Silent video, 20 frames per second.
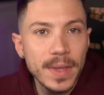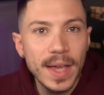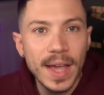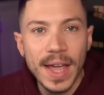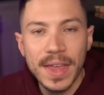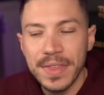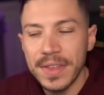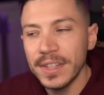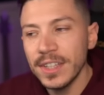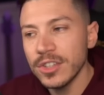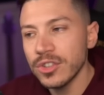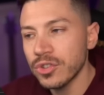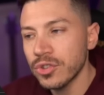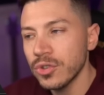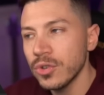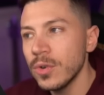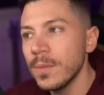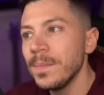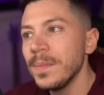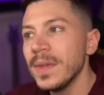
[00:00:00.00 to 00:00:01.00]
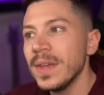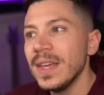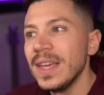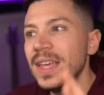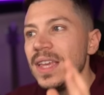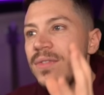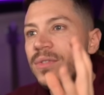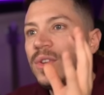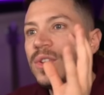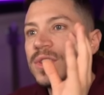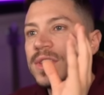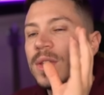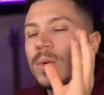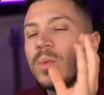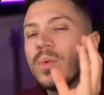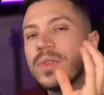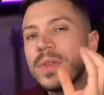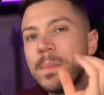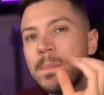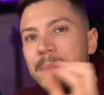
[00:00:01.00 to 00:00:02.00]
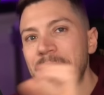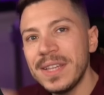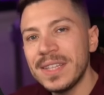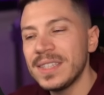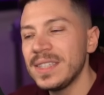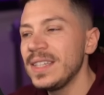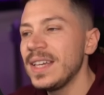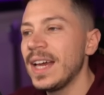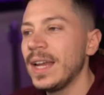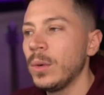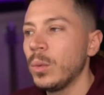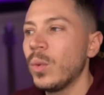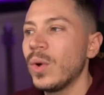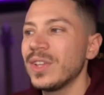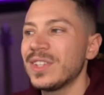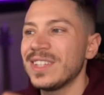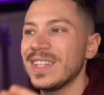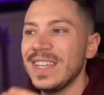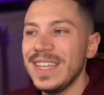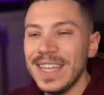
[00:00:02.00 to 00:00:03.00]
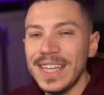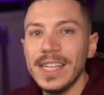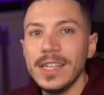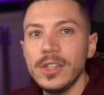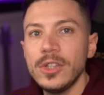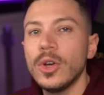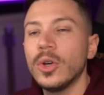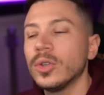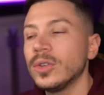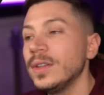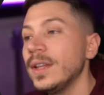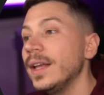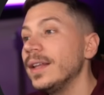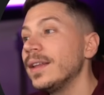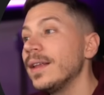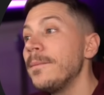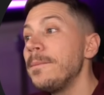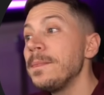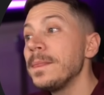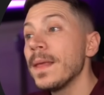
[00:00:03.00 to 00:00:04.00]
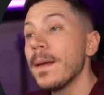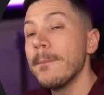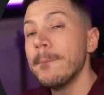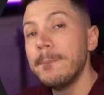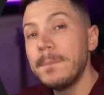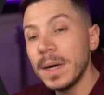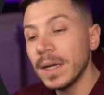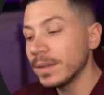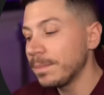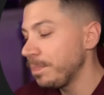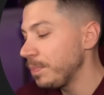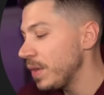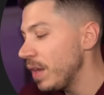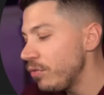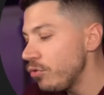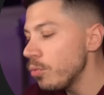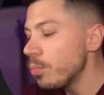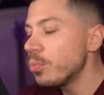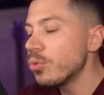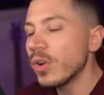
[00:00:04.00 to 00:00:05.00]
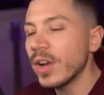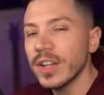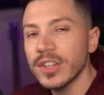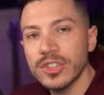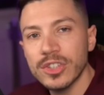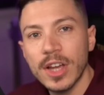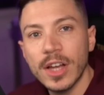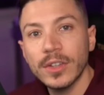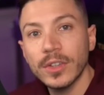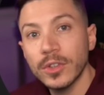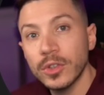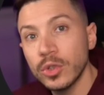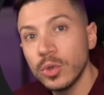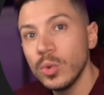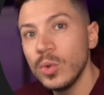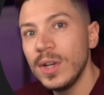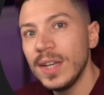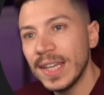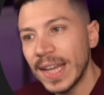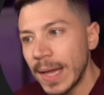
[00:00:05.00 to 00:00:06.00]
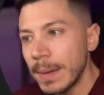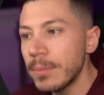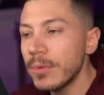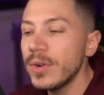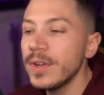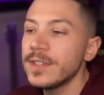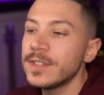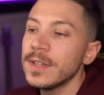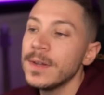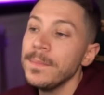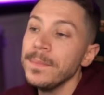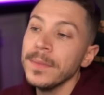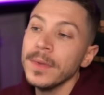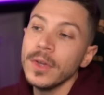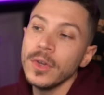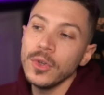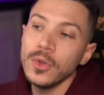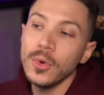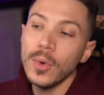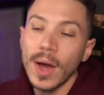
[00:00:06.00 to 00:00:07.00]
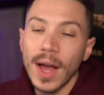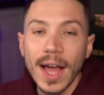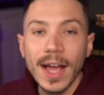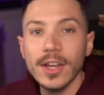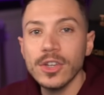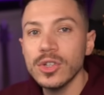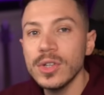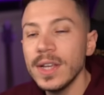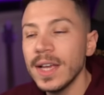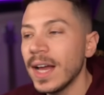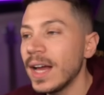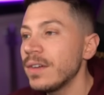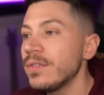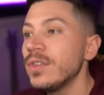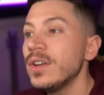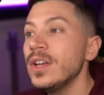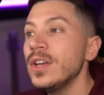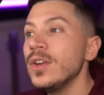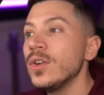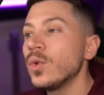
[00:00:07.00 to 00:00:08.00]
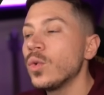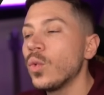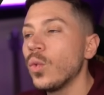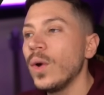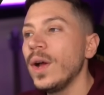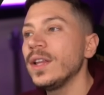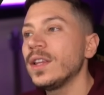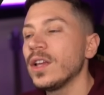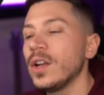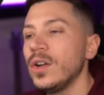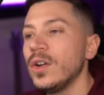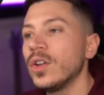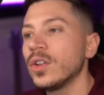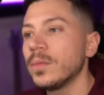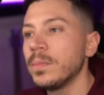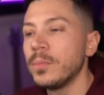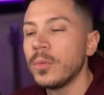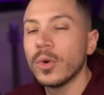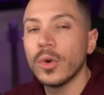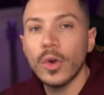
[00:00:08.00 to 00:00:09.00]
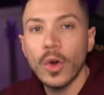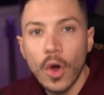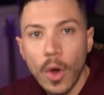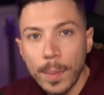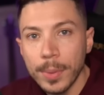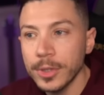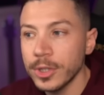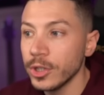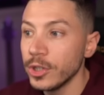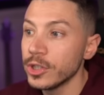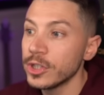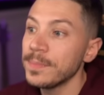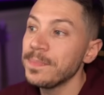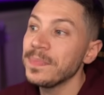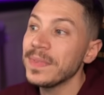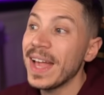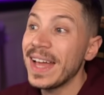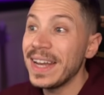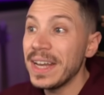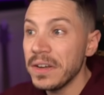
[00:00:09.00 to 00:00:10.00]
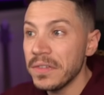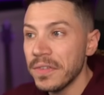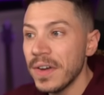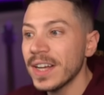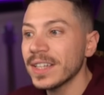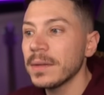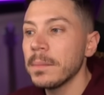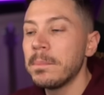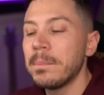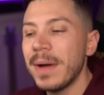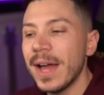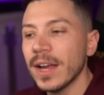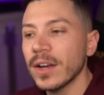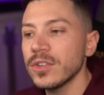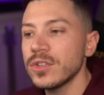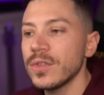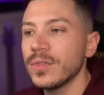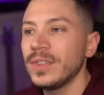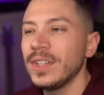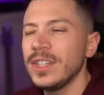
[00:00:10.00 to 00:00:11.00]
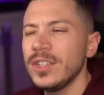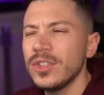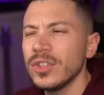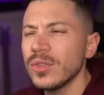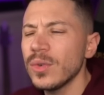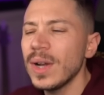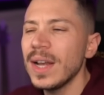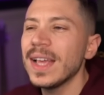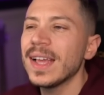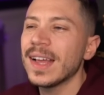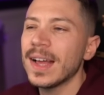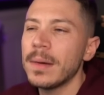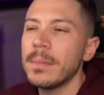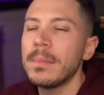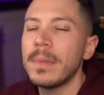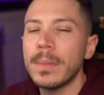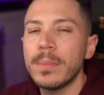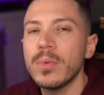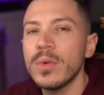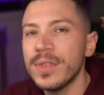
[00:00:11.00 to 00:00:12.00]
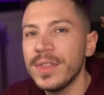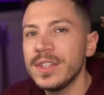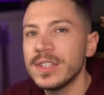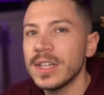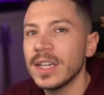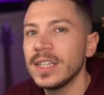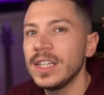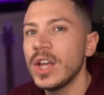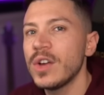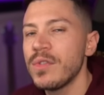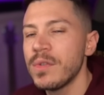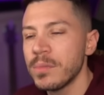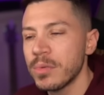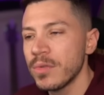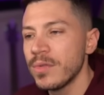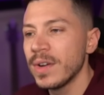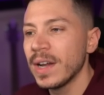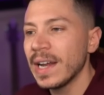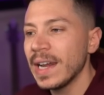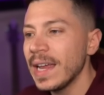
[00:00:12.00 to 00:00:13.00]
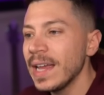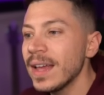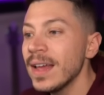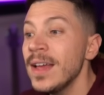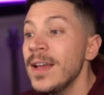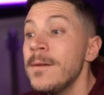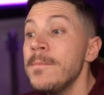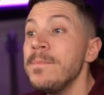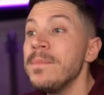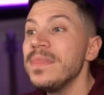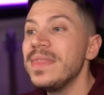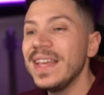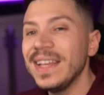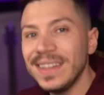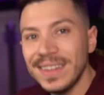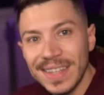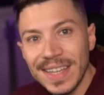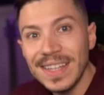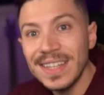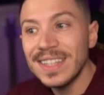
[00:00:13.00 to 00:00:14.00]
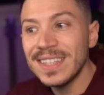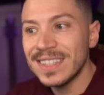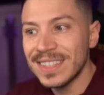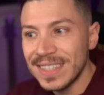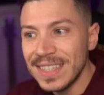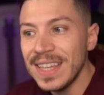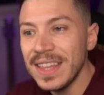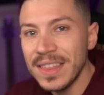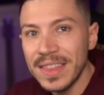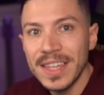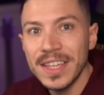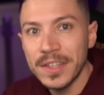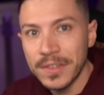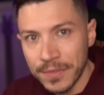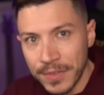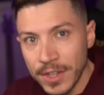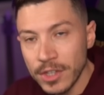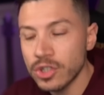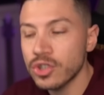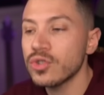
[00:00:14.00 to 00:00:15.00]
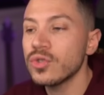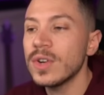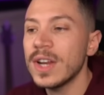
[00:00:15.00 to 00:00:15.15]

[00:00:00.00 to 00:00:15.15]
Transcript: And that is true if you stick with the BCL, what's in .NET. But if you branch out to libraries, you actually have quite a lot more options. And in fact, Microsoft did not really come up with this idea of improving LINQ they did see this feature